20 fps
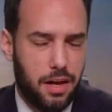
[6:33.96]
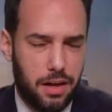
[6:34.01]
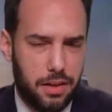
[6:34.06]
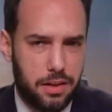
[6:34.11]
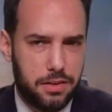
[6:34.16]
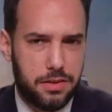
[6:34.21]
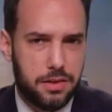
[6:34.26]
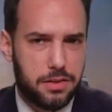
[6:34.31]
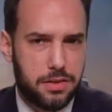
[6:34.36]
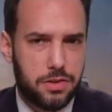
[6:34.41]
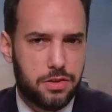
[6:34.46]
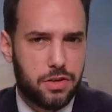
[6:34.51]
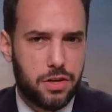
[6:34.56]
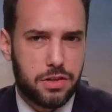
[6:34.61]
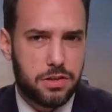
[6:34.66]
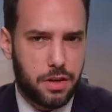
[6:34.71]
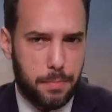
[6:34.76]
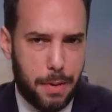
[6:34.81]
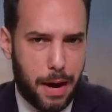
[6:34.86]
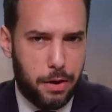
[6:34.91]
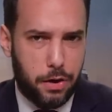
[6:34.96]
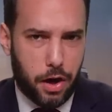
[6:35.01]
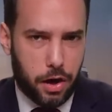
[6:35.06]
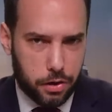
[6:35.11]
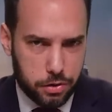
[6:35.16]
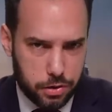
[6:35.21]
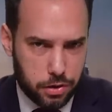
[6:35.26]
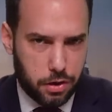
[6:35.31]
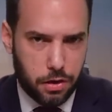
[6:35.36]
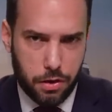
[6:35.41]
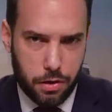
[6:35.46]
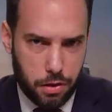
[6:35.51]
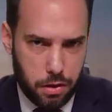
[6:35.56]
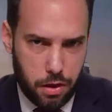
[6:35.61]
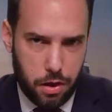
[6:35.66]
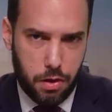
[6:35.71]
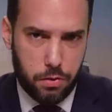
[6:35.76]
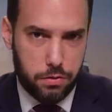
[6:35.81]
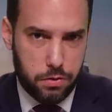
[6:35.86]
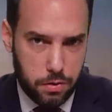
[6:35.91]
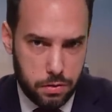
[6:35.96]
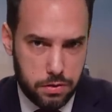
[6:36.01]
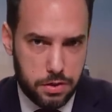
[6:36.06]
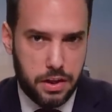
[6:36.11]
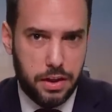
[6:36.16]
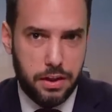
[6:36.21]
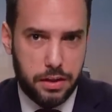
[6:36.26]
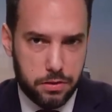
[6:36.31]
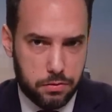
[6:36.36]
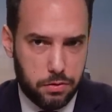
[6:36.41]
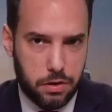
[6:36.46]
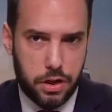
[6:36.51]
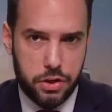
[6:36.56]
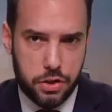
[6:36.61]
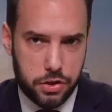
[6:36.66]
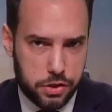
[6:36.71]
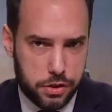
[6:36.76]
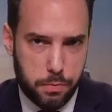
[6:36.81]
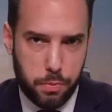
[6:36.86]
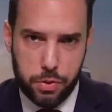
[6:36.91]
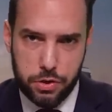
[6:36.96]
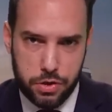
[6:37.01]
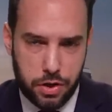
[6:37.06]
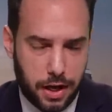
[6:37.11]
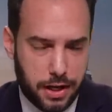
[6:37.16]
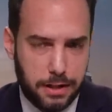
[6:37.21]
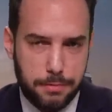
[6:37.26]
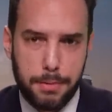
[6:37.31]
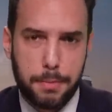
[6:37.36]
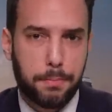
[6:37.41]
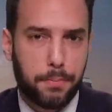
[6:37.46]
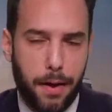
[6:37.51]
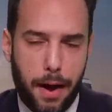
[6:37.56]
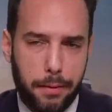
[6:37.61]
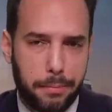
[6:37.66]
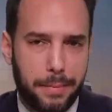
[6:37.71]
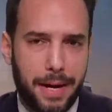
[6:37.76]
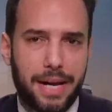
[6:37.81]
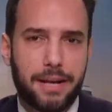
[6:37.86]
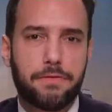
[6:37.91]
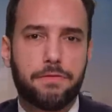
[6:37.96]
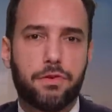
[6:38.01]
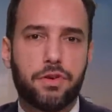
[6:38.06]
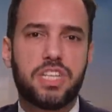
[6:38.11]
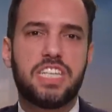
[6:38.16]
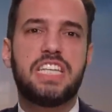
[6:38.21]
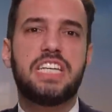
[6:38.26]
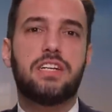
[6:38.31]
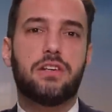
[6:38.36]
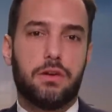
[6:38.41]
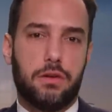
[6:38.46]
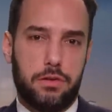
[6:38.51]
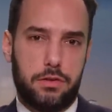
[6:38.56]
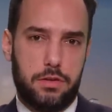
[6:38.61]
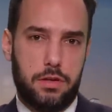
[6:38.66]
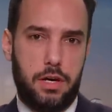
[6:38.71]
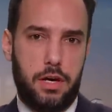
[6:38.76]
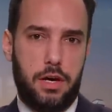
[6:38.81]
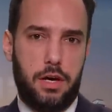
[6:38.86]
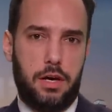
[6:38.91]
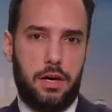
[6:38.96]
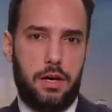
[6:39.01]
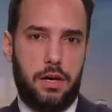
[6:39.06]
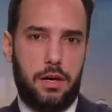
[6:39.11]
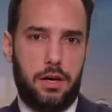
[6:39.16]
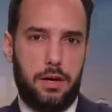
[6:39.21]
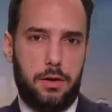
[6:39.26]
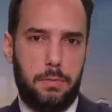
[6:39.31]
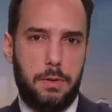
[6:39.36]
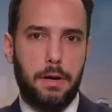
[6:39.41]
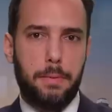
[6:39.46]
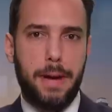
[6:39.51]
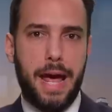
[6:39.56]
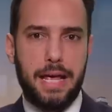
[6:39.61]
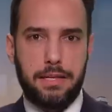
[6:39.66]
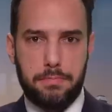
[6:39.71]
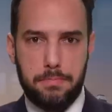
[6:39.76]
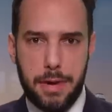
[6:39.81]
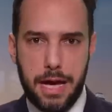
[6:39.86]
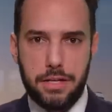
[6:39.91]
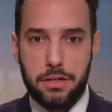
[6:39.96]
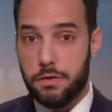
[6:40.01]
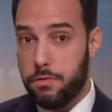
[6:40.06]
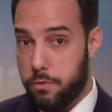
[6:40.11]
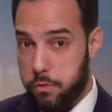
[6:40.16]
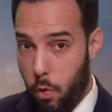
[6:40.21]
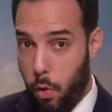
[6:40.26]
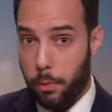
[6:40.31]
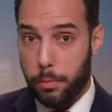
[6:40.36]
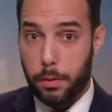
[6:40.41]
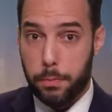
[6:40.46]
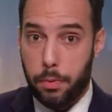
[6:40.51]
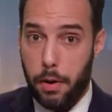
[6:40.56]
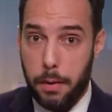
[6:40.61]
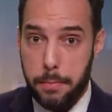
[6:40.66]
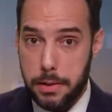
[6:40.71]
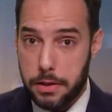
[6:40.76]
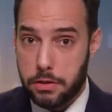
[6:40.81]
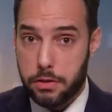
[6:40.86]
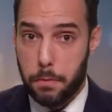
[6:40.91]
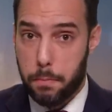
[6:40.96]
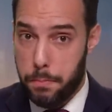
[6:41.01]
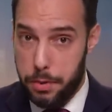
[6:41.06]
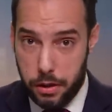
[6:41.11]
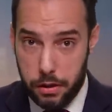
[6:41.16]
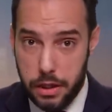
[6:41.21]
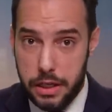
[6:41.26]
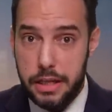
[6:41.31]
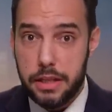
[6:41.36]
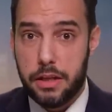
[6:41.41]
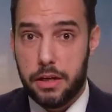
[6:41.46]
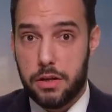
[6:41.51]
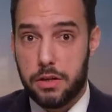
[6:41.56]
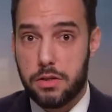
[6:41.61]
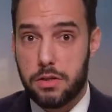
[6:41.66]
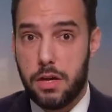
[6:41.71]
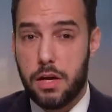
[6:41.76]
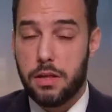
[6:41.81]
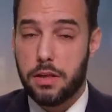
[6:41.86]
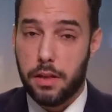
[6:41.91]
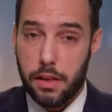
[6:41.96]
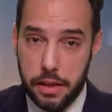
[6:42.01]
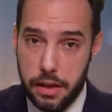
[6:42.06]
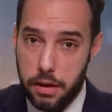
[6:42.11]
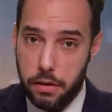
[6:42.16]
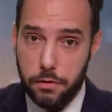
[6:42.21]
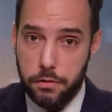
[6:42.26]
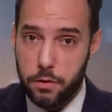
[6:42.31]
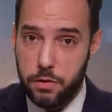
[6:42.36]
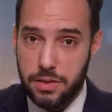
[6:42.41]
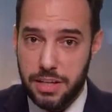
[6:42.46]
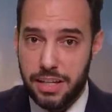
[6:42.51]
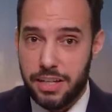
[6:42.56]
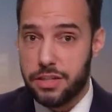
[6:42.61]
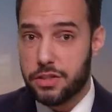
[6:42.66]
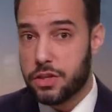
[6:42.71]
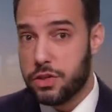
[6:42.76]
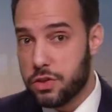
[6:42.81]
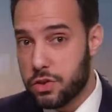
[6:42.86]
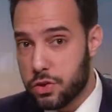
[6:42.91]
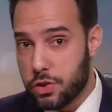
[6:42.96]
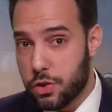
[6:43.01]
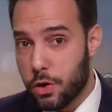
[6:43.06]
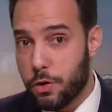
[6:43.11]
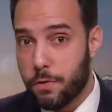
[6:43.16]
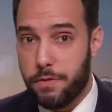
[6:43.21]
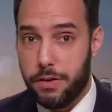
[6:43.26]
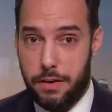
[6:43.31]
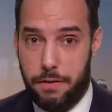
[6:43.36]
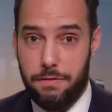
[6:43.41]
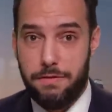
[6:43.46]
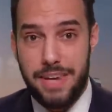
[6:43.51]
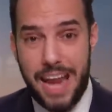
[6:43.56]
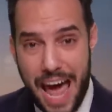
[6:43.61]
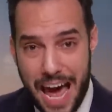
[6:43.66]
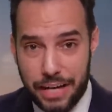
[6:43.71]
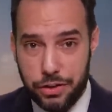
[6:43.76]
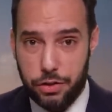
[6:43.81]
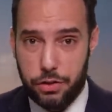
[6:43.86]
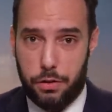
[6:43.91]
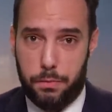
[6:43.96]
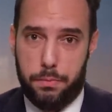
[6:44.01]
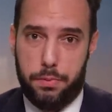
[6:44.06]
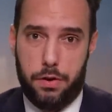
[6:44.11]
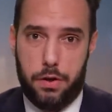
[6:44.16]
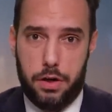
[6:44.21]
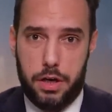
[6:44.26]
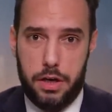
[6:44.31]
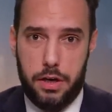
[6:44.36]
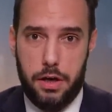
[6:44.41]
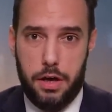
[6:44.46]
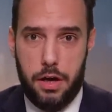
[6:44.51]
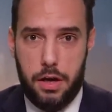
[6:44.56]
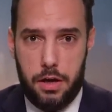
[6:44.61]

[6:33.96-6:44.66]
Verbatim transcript: This isn't just about Ardern, though. New Zealand's relationship with China has been problematic for years. Peter Mattis mentioned former Prime Minister Bill English, the leader of New Zealand's Conservative National Party.